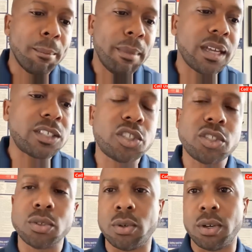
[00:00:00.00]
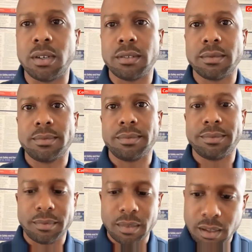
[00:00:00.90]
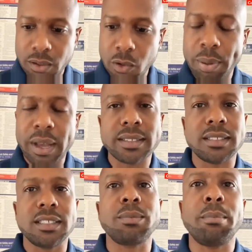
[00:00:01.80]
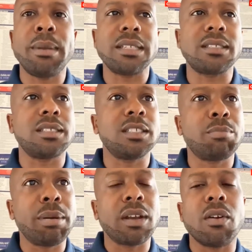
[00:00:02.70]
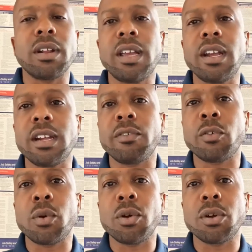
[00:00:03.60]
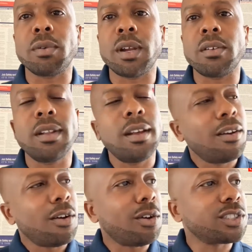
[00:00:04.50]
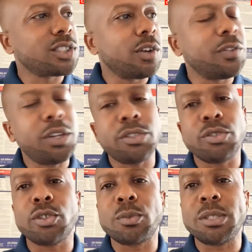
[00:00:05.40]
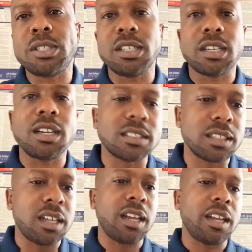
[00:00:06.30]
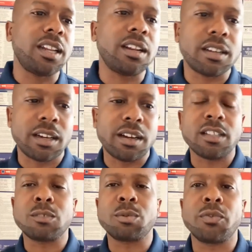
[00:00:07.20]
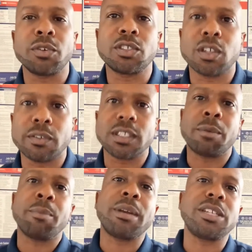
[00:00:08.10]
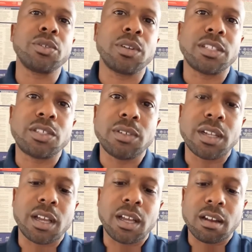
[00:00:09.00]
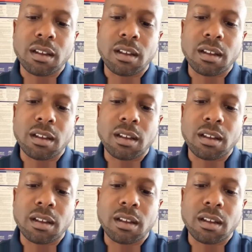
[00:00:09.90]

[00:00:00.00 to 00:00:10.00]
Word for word: Make sure you passing this message, this big-hearted caregiver word around. Also, if you introduce me to your cousin and they, they're, they're eligible for the service, I'm going to make sure that you get a...